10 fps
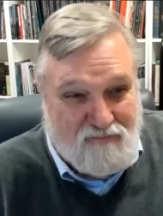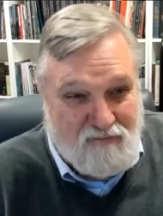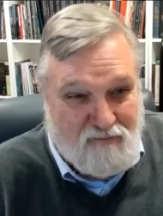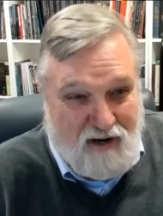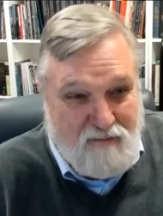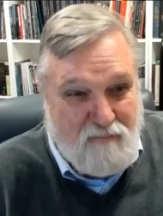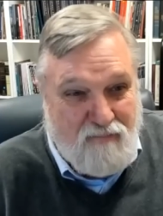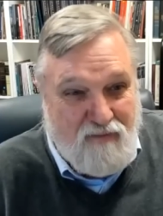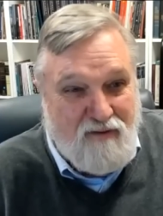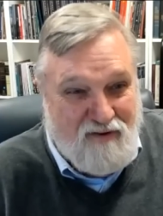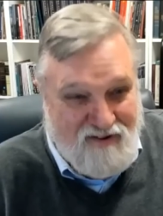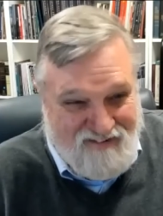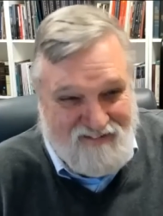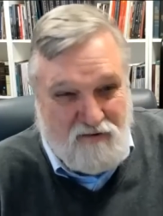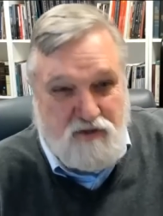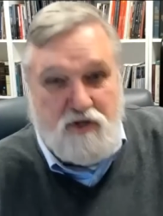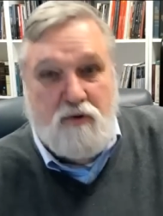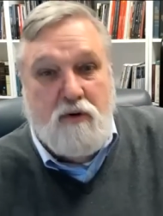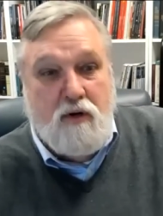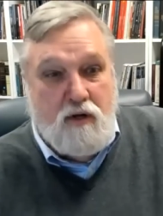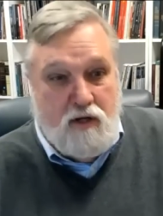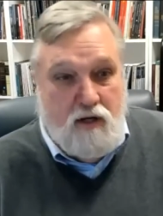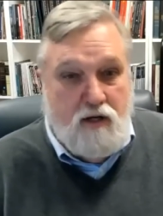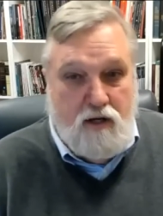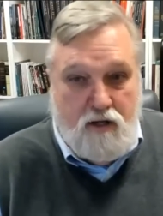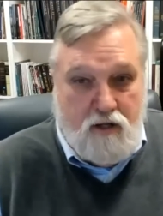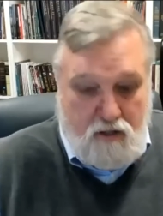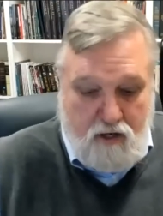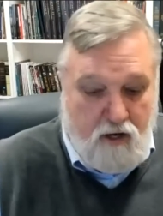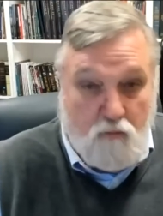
right so in other